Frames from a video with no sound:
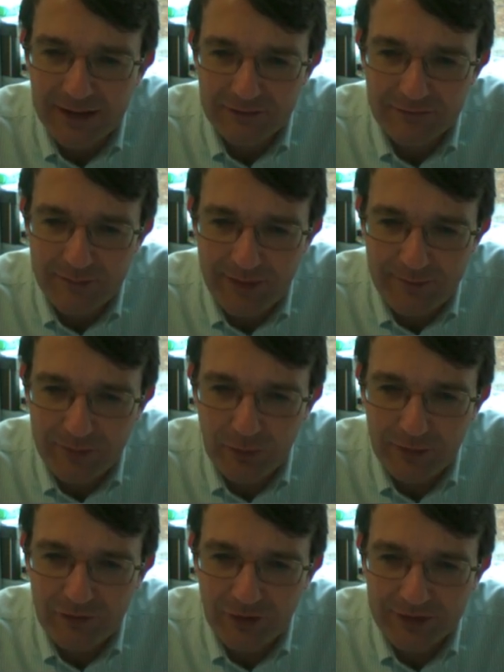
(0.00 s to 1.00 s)
remember
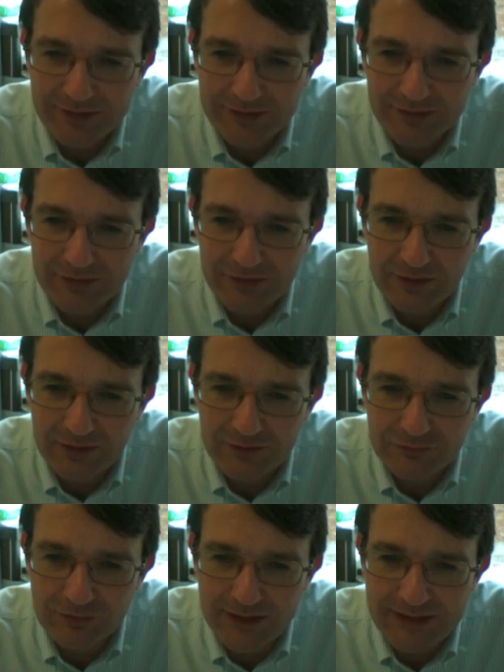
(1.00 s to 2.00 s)
we've got a circle
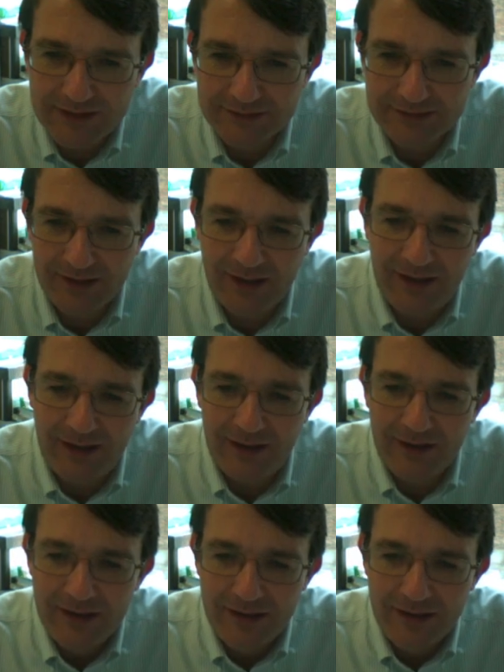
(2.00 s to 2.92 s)
of radius r,